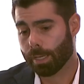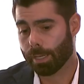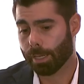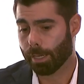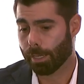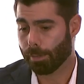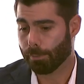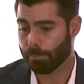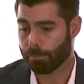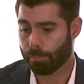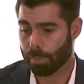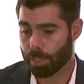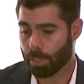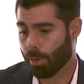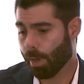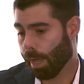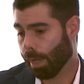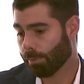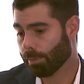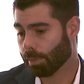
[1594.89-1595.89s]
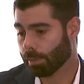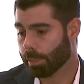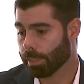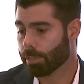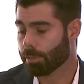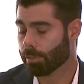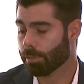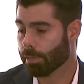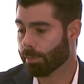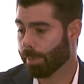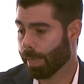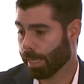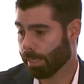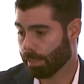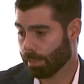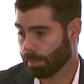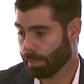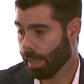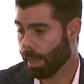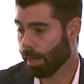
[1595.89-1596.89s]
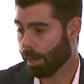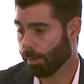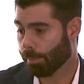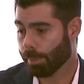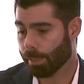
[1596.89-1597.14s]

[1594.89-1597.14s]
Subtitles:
but you have the leisure demand is there.